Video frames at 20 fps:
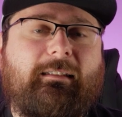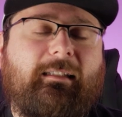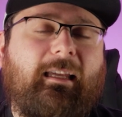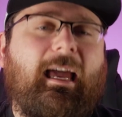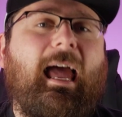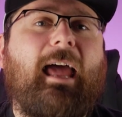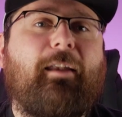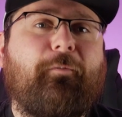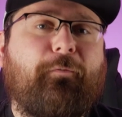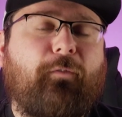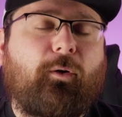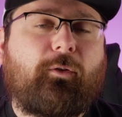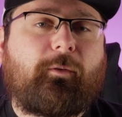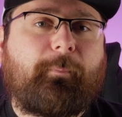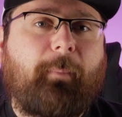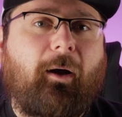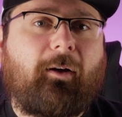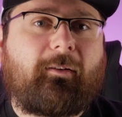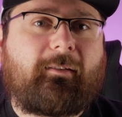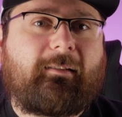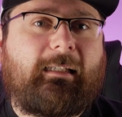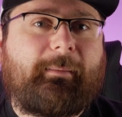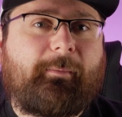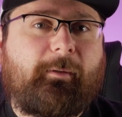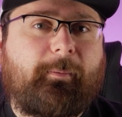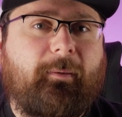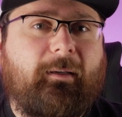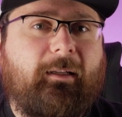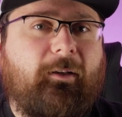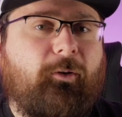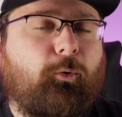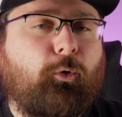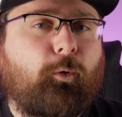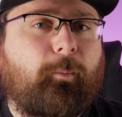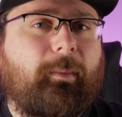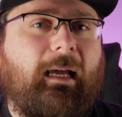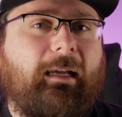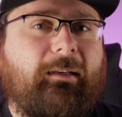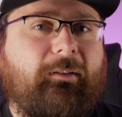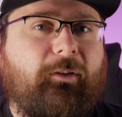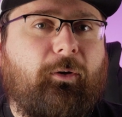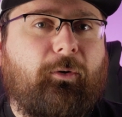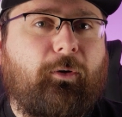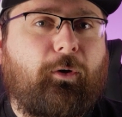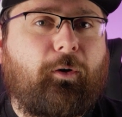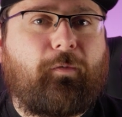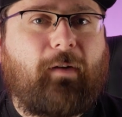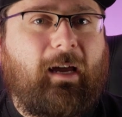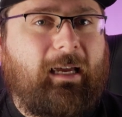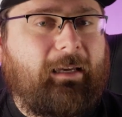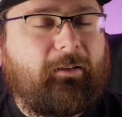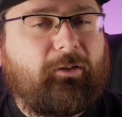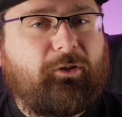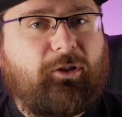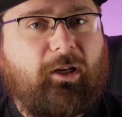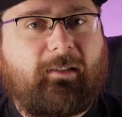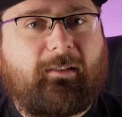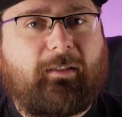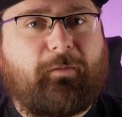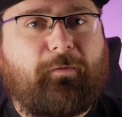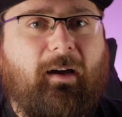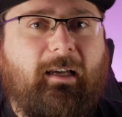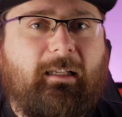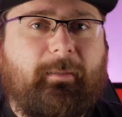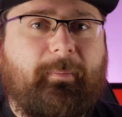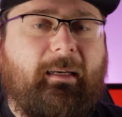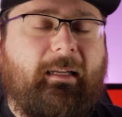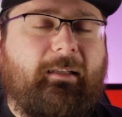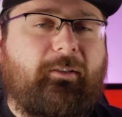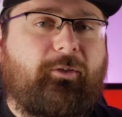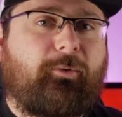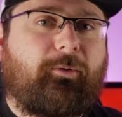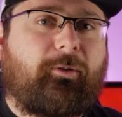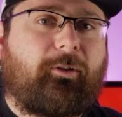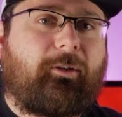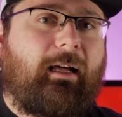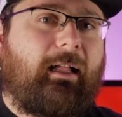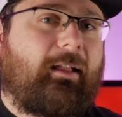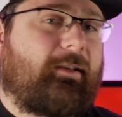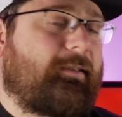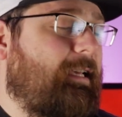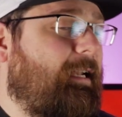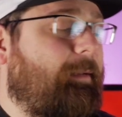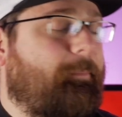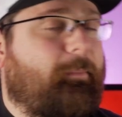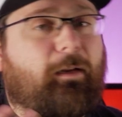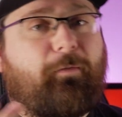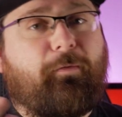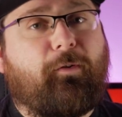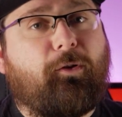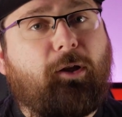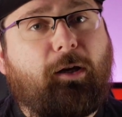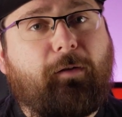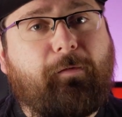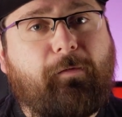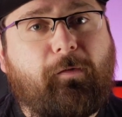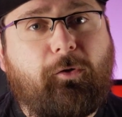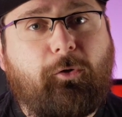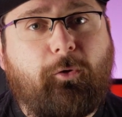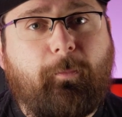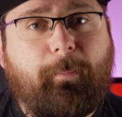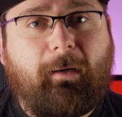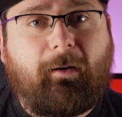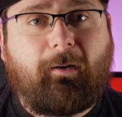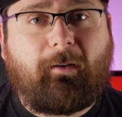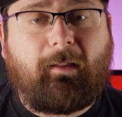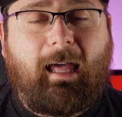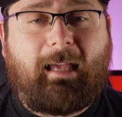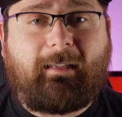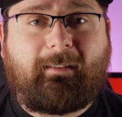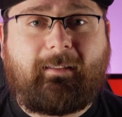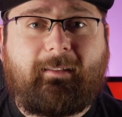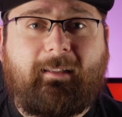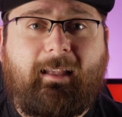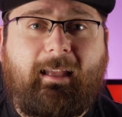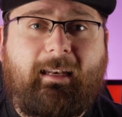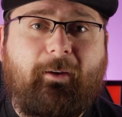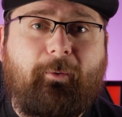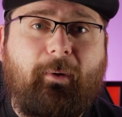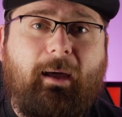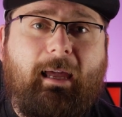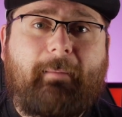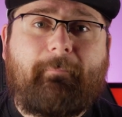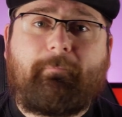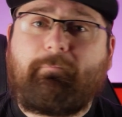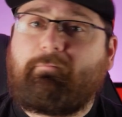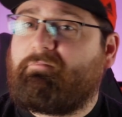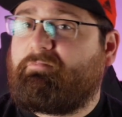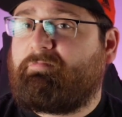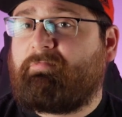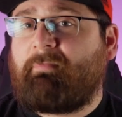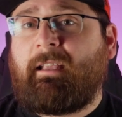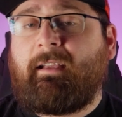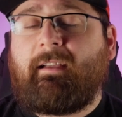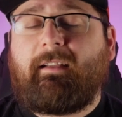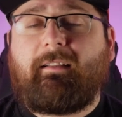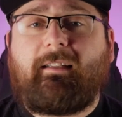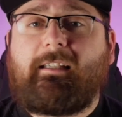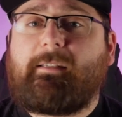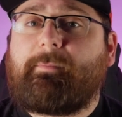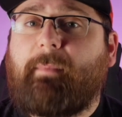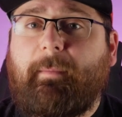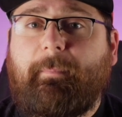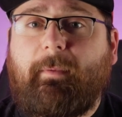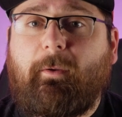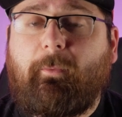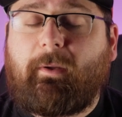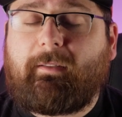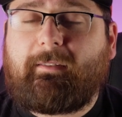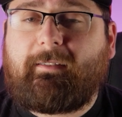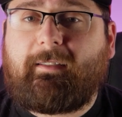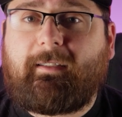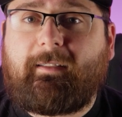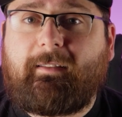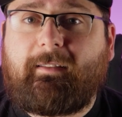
The headphone part seems pretty cool, but I don't know if I can justify spending $200 on it. But if you're looking for a new pair of glasses anyway, these might be ones to